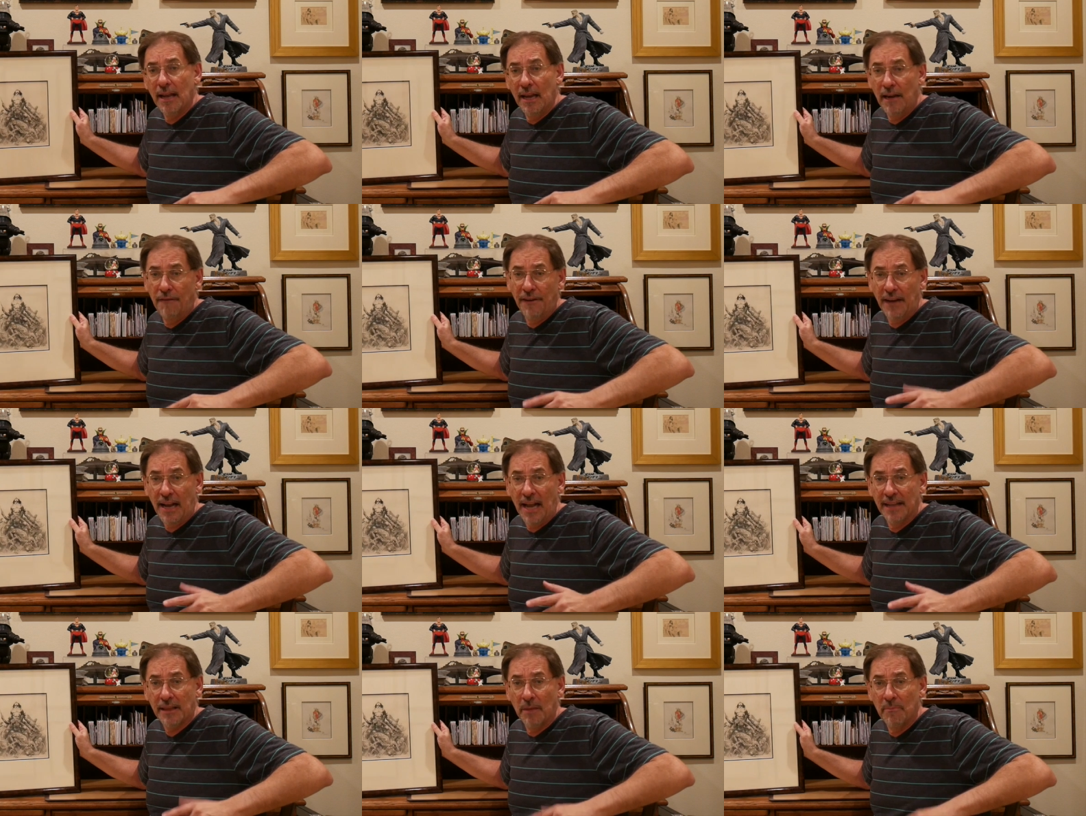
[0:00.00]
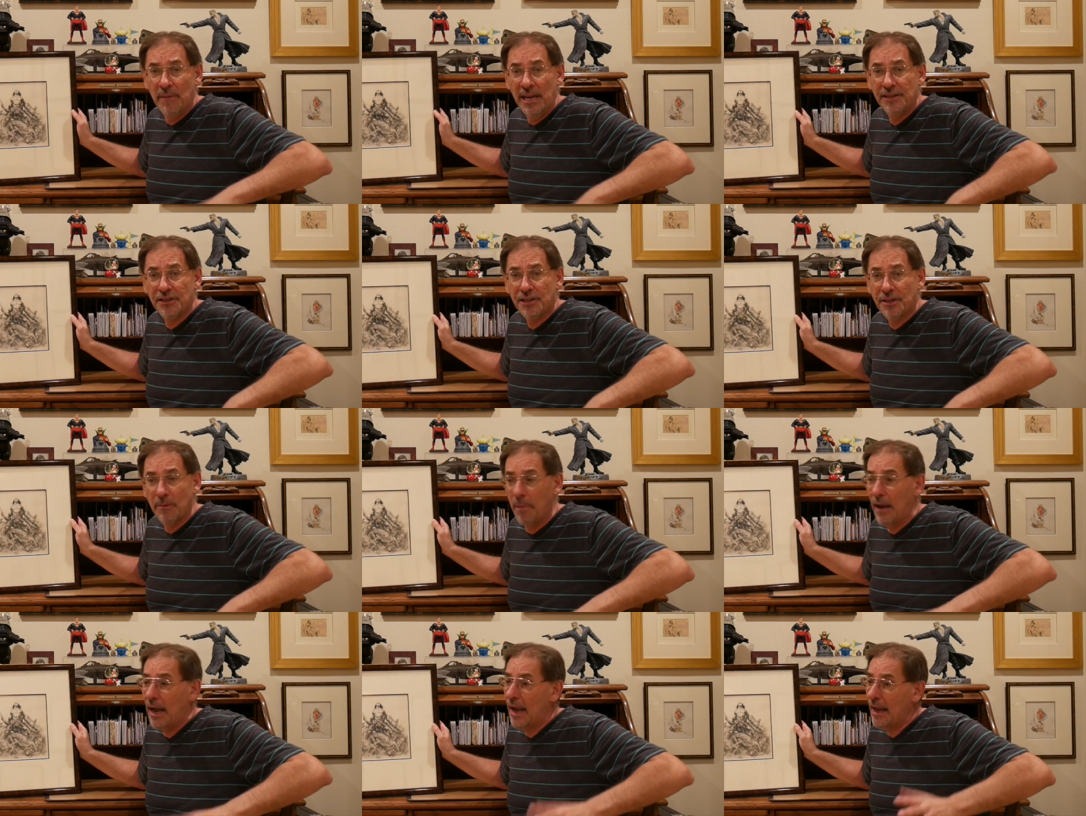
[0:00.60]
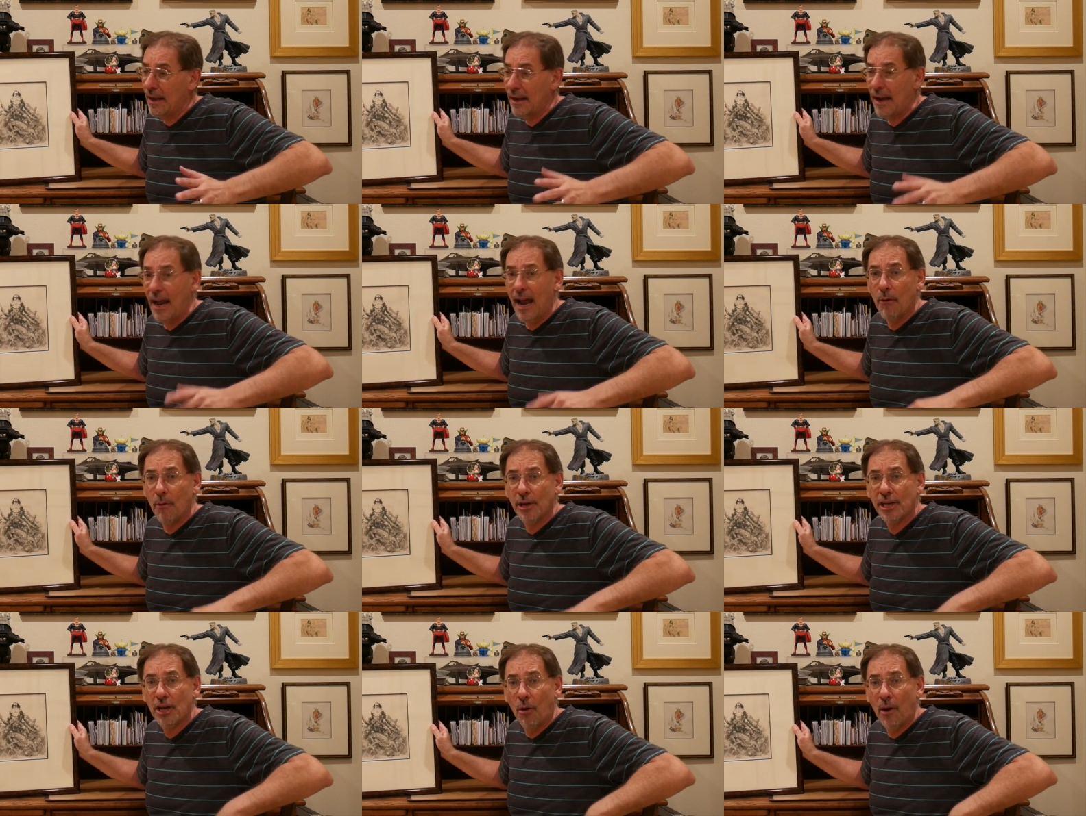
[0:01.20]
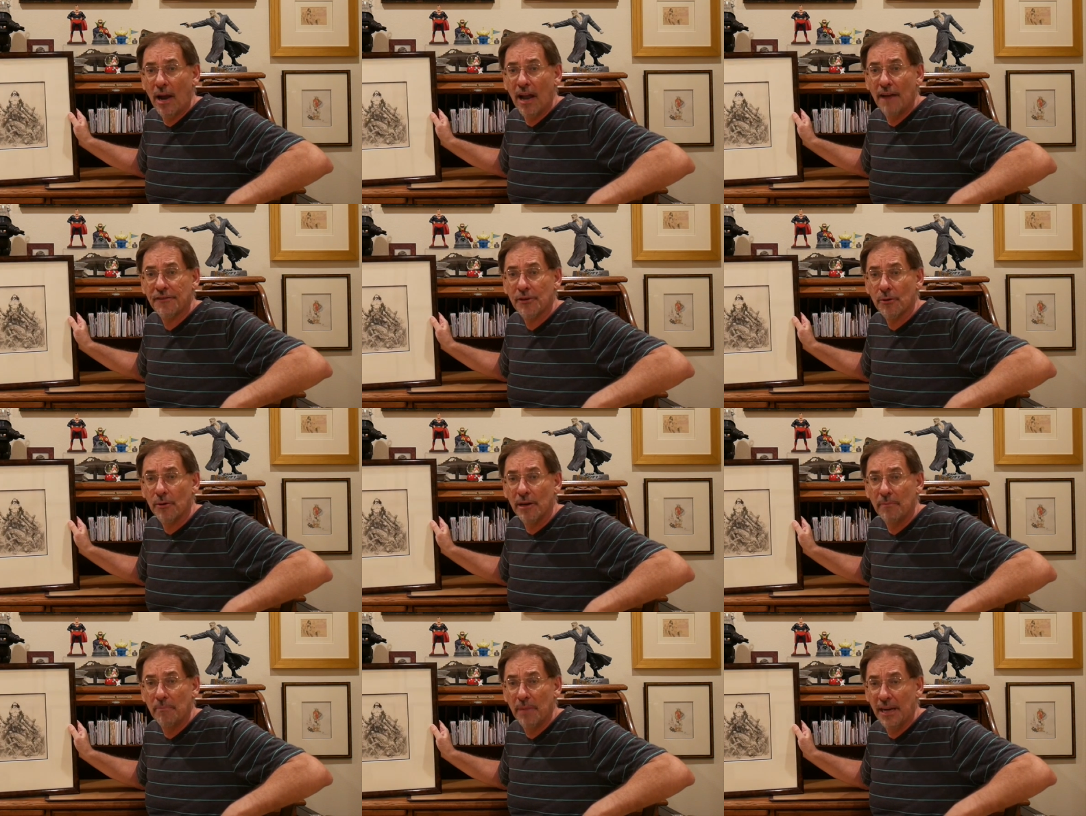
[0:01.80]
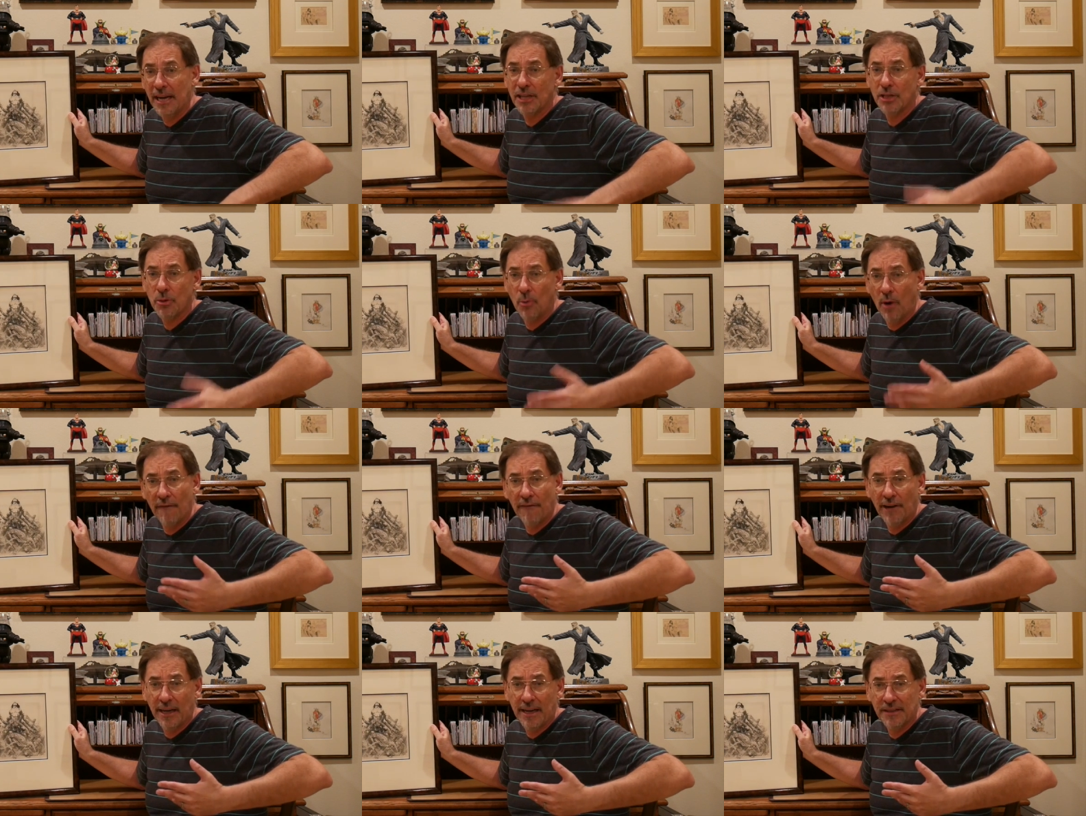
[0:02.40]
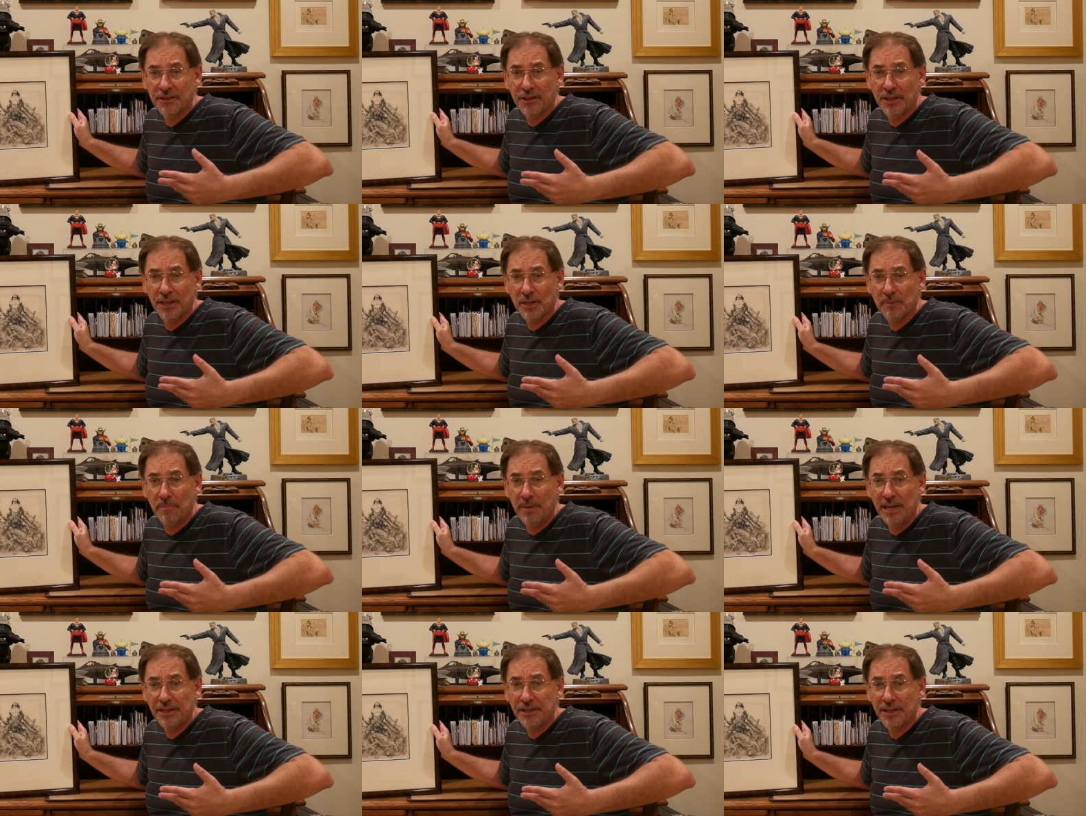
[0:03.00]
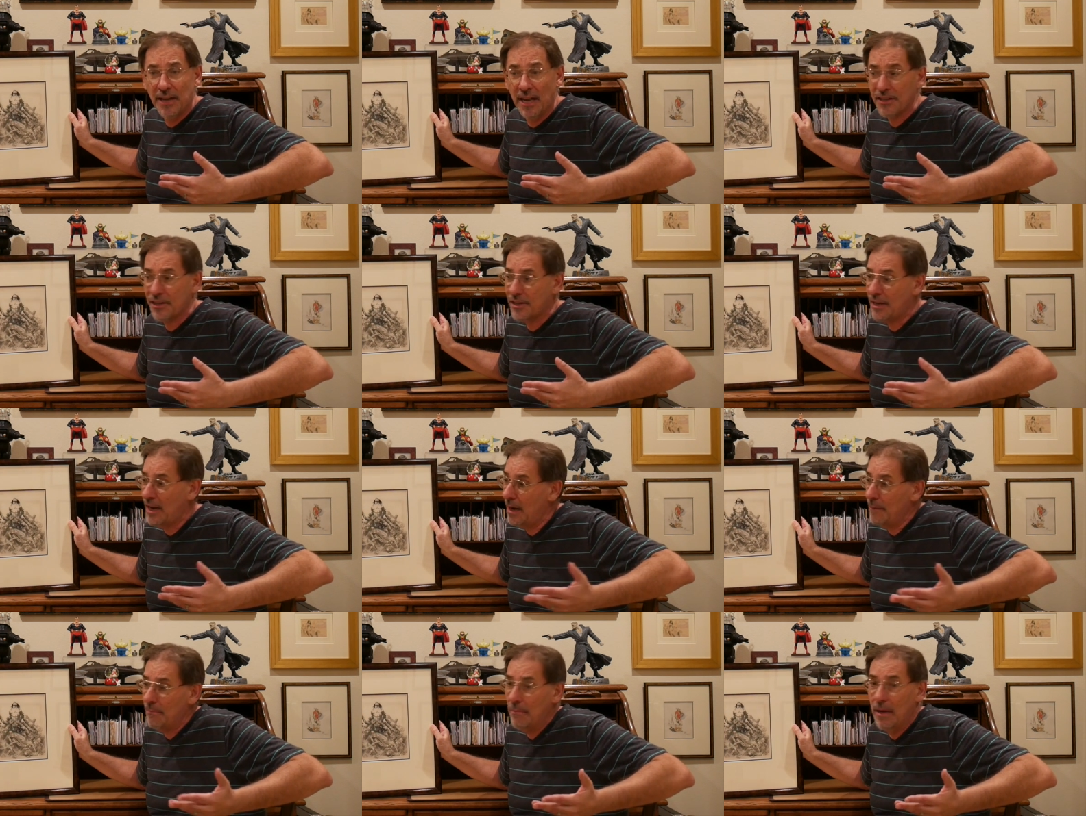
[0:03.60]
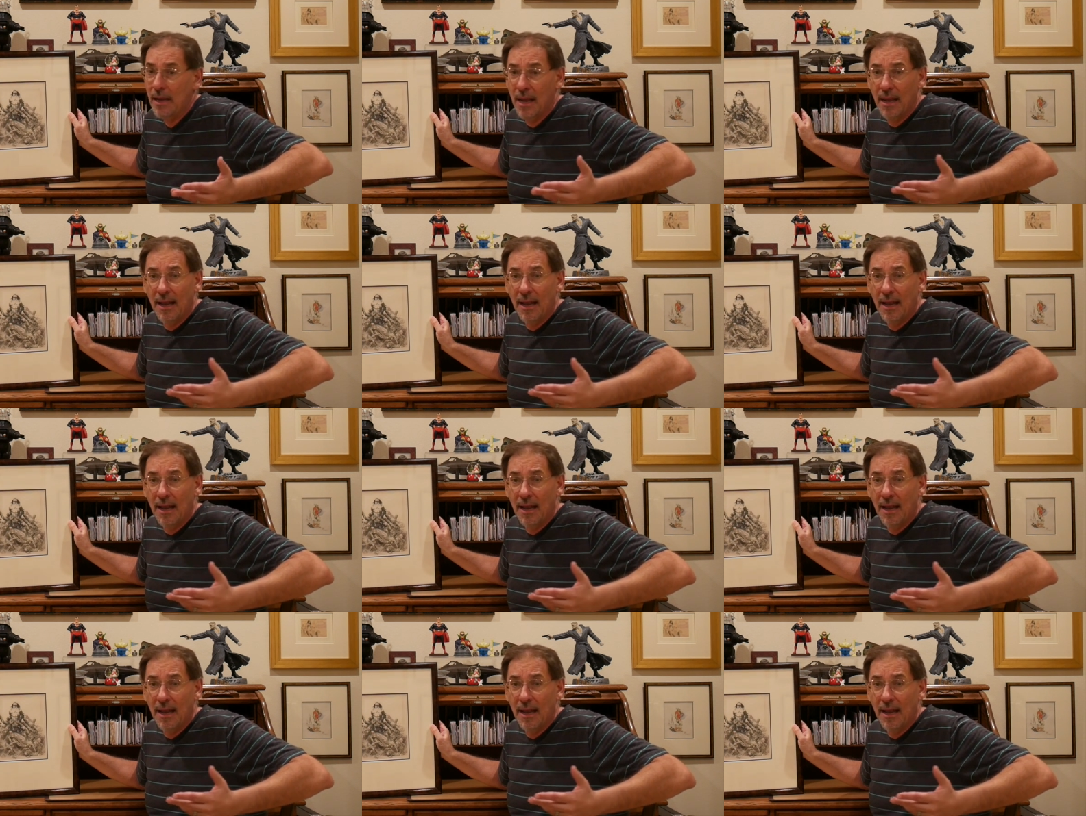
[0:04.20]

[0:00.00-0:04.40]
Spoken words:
and if you got the means to buy it, I would go after it, because whoever gets this piece next time,